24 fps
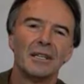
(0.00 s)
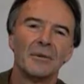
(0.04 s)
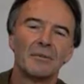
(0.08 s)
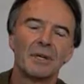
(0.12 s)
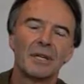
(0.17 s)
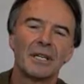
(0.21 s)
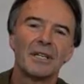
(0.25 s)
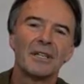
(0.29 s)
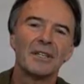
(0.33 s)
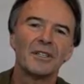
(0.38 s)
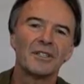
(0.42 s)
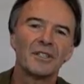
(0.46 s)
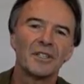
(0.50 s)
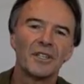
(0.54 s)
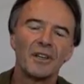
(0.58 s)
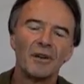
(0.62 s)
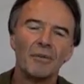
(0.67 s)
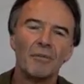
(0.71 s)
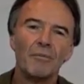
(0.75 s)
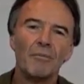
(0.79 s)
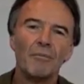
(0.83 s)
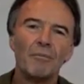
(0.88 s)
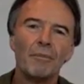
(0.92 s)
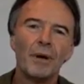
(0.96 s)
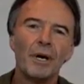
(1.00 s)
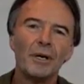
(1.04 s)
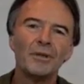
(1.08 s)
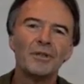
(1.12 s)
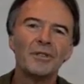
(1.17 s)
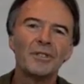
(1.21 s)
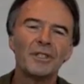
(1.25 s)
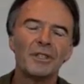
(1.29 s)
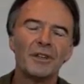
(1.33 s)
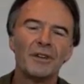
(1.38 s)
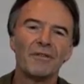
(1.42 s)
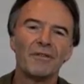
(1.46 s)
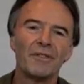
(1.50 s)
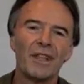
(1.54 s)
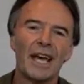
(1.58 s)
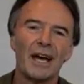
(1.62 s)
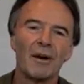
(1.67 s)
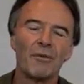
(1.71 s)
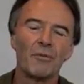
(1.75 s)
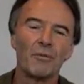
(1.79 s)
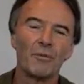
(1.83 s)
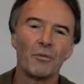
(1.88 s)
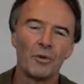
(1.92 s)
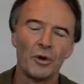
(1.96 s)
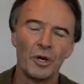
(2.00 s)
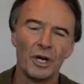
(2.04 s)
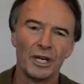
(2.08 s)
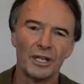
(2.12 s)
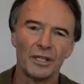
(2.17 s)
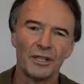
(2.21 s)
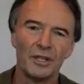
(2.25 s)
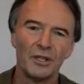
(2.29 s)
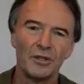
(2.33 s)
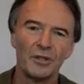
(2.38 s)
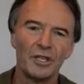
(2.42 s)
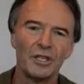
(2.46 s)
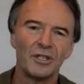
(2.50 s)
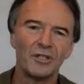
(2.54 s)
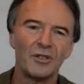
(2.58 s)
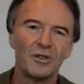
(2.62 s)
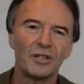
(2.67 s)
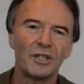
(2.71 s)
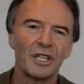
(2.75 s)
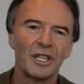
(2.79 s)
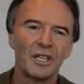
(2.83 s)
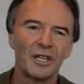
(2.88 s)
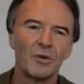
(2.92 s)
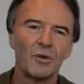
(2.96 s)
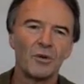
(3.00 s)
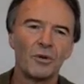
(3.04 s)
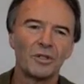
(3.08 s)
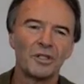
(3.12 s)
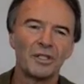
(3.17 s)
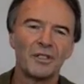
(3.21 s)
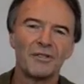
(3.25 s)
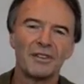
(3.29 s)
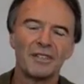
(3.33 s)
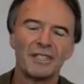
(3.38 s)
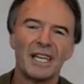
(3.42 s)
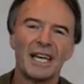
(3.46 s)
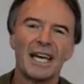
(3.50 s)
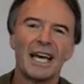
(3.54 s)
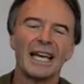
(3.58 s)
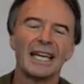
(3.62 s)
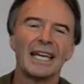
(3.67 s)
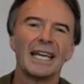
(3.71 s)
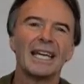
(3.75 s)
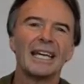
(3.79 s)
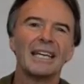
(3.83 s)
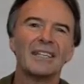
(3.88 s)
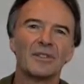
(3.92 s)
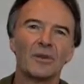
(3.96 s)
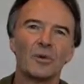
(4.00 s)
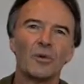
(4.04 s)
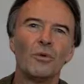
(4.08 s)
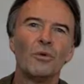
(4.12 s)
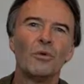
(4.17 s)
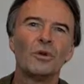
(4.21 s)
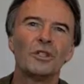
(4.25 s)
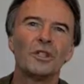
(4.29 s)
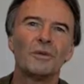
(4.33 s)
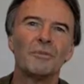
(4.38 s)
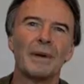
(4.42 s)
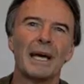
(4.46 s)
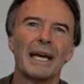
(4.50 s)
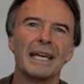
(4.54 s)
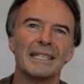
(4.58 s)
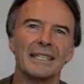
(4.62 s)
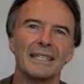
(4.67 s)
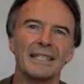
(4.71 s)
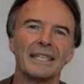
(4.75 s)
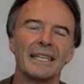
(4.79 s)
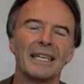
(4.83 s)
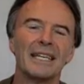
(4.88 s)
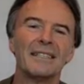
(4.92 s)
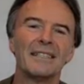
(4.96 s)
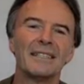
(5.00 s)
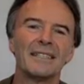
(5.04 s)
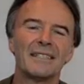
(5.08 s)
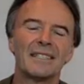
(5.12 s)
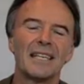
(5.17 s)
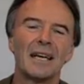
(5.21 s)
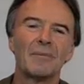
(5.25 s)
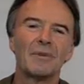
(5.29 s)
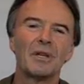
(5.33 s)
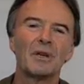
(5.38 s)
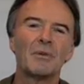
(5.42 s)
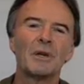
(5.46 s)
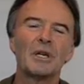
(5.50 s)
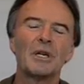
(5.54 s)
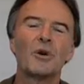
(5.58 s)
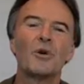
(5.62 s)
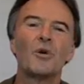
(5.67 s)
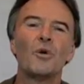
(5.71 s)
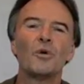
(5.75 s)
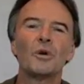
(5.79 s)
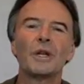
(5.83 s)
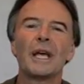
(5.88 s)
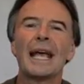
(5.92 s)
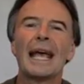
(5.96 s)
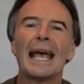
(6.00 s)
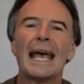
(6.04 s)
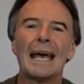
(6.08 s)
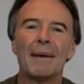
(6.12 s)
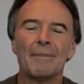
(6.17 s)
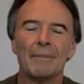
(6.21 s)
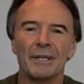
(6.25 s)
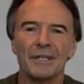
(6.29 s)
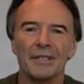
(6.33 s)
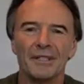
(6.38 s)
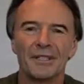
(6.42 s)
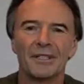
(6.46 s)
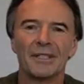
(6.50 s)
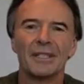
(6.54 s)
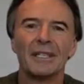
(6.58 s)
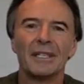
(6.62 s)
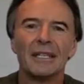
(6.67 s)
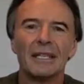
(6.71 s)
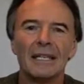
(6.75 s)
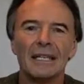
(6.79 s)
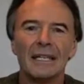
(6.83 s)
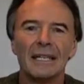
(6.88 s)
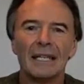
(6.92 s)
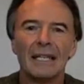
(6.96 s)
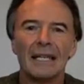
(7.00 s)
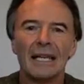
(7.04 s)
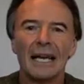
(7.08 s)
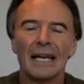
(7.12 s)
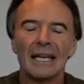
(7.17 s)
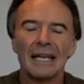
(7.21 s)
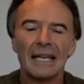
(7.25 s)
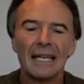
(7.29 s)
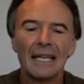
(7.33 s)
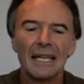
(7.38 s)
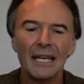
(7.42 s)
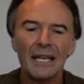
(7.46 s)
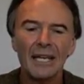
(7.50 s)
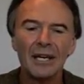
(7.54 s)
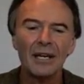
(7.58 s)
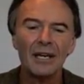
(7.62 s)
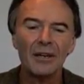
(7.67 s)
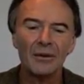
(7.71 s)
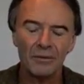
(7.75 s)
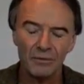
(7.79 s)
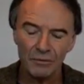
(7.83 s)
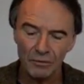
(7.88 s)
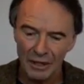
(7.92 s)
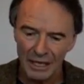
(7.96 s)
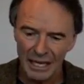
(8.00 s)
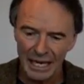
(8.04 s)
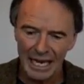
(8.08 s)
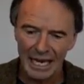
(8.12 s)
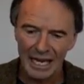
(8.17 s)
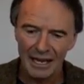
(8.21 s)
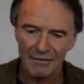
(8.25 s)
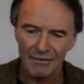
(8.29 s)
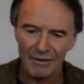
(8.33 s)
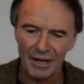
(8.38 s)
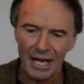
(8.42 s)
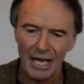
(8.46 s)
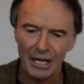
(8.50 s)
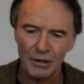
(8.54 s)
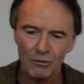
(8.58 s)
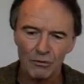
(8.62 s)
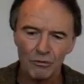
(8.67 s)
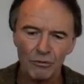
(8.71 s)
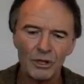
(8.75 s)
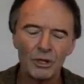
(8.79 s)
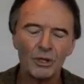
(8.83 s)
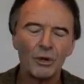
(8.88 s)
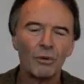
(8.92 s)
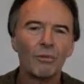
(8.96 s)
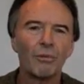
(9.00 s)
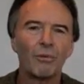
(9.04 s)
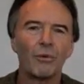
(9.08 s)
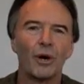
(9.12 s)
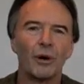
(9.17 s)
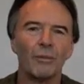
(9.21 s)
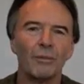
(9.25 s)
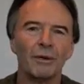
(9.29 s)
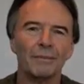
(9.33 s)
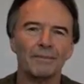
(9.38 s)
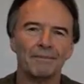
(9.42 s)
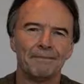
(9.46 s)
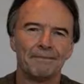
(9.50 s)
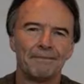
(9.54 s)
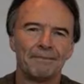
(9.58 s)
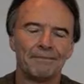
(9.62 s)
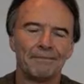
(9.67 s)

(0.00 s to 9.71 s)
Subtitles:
Because most of that work that you did during the course of the day is automated into something we call habits. And here we have a real problem.